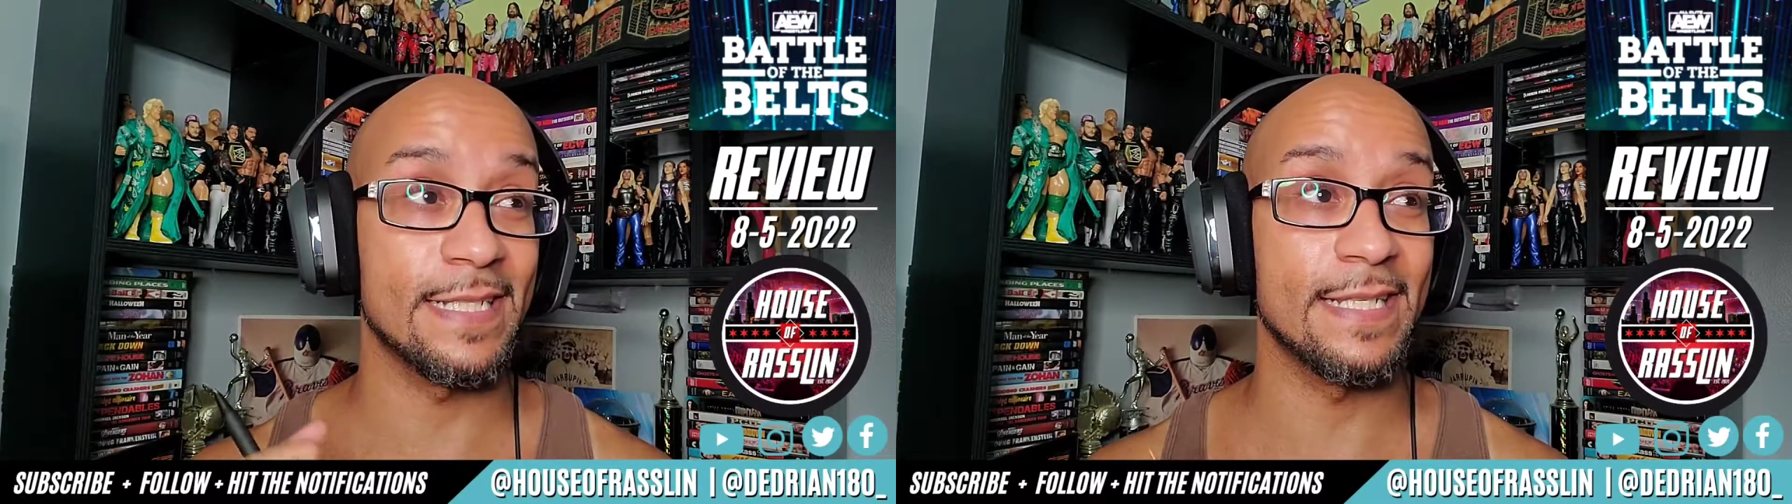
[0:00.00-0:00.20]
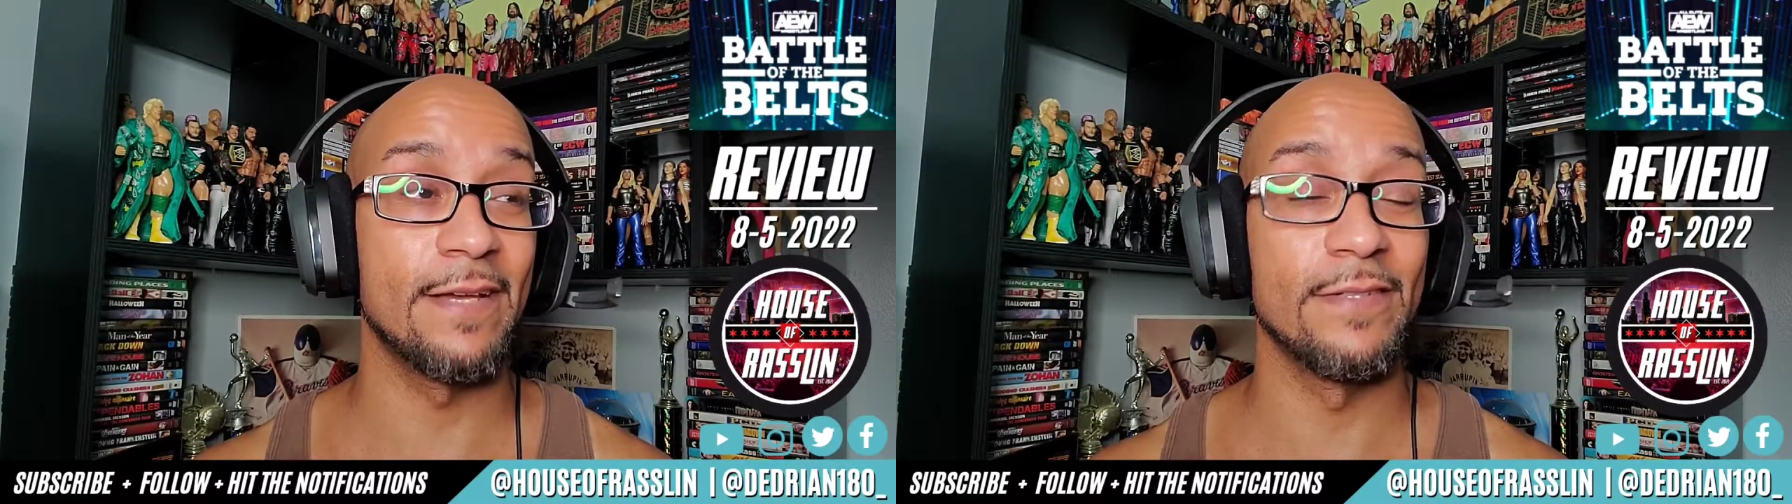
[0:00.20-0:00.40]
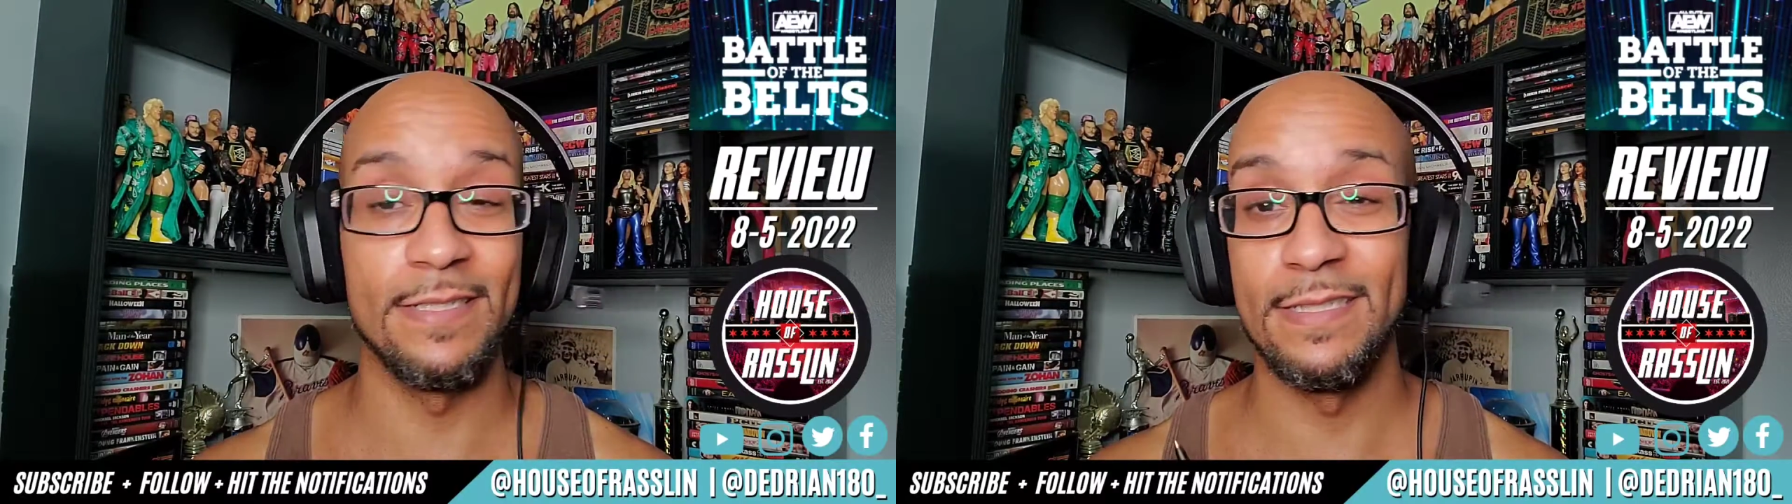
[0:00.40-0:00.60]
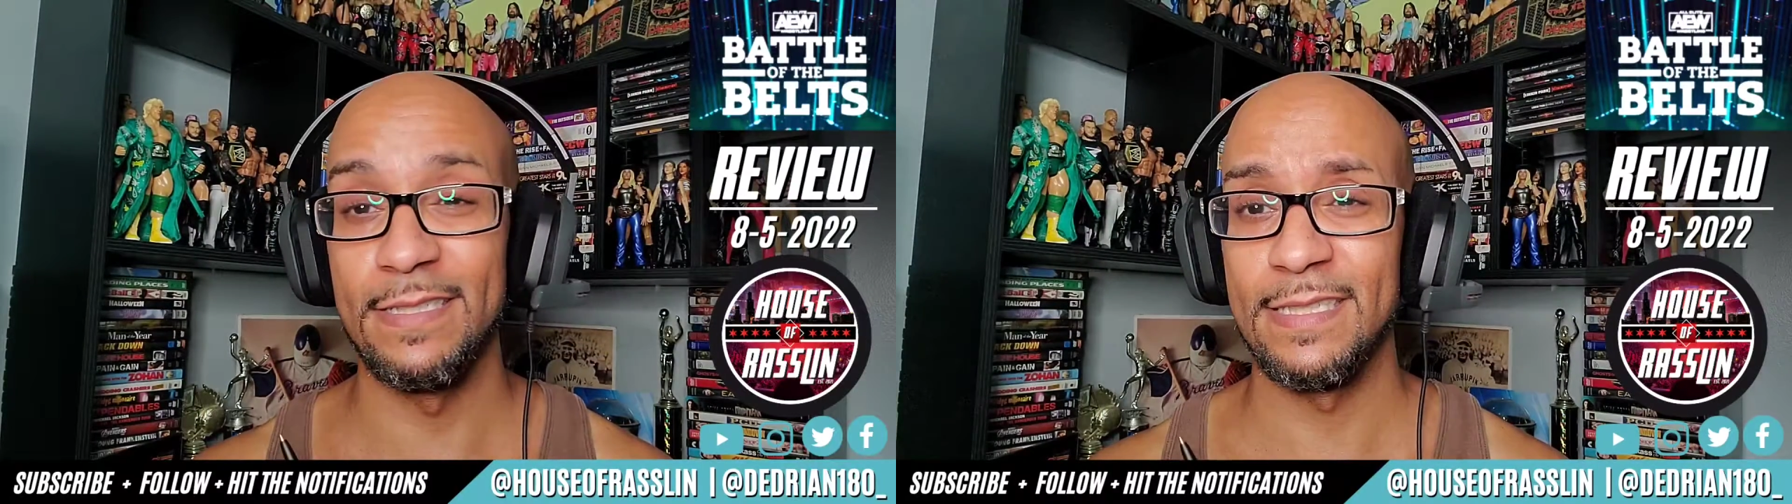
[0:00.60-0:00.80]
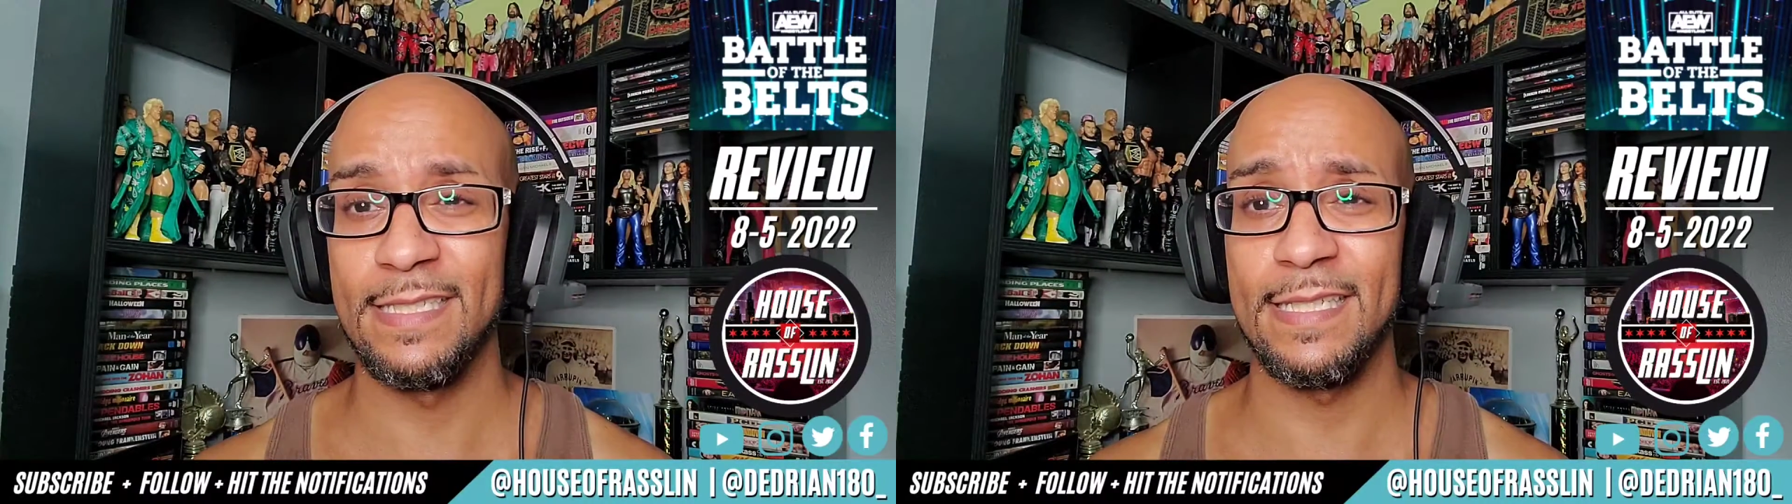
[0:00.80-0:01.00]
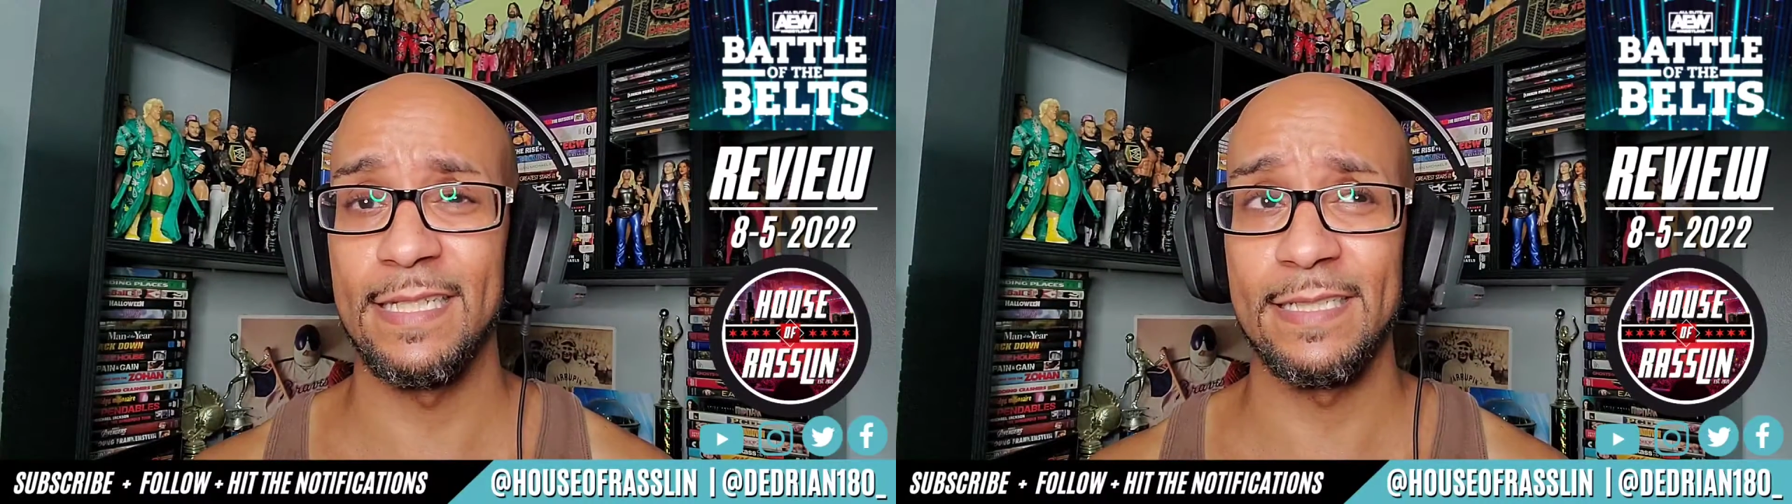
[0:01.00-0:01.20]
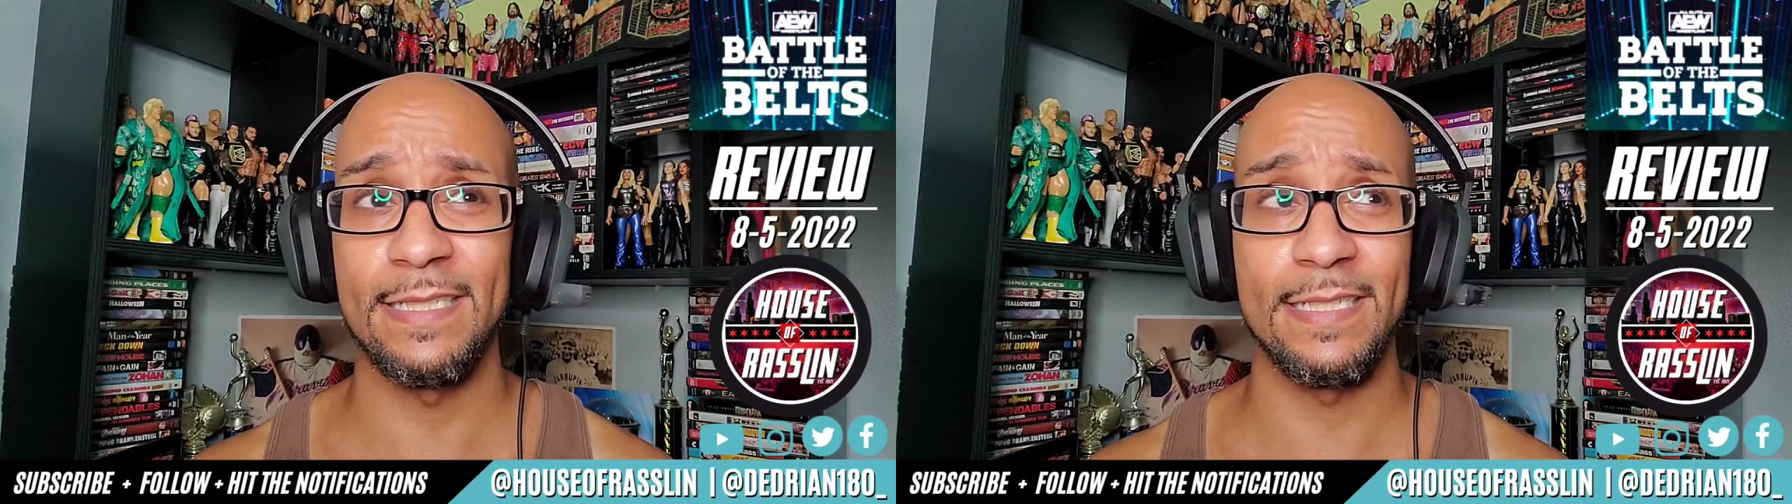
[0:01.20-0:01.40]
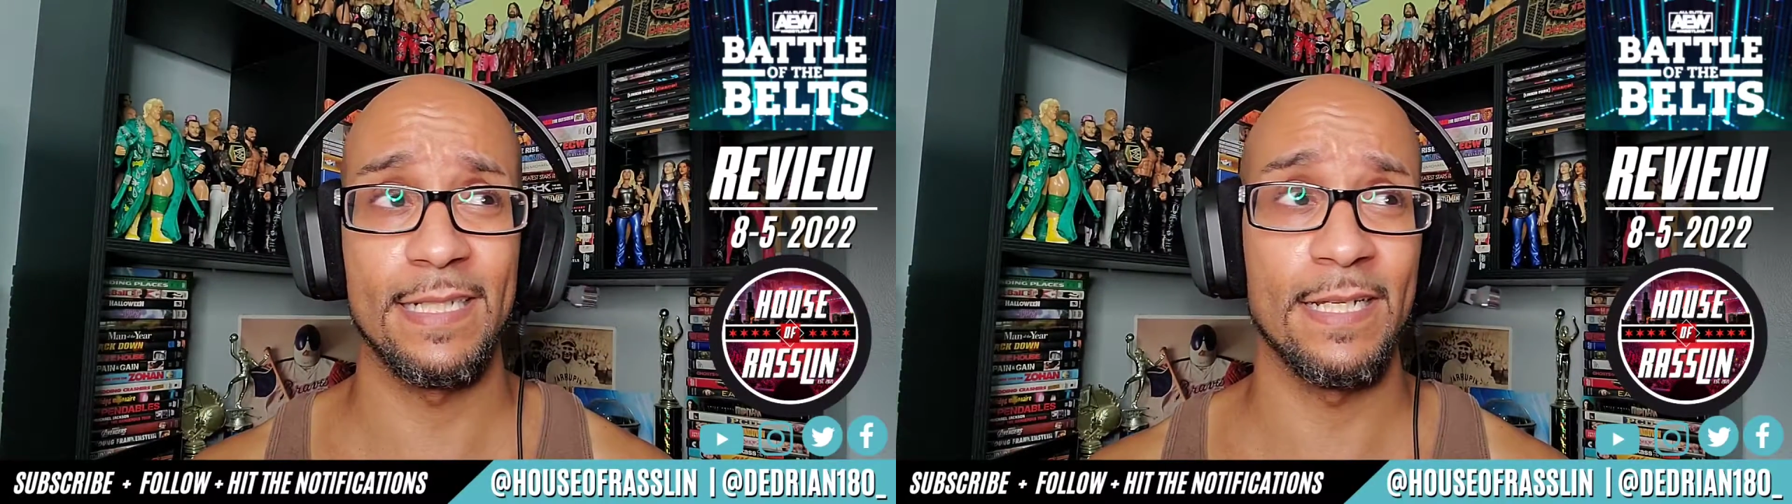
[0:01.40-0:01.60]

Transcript: 7'6",